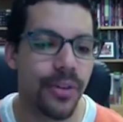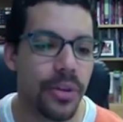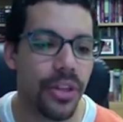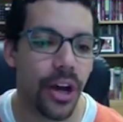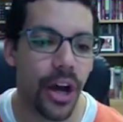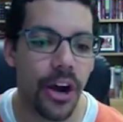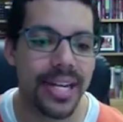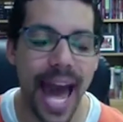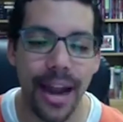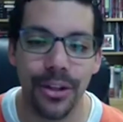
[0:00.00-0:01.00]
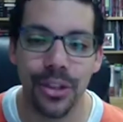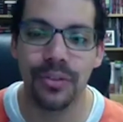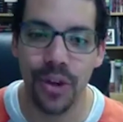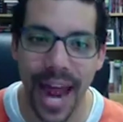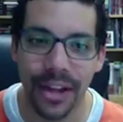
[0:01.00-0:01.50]
living with a heart and
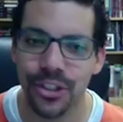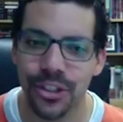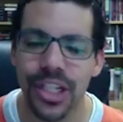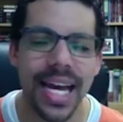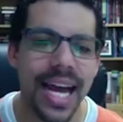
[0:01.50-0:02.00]
attitude of gratitude.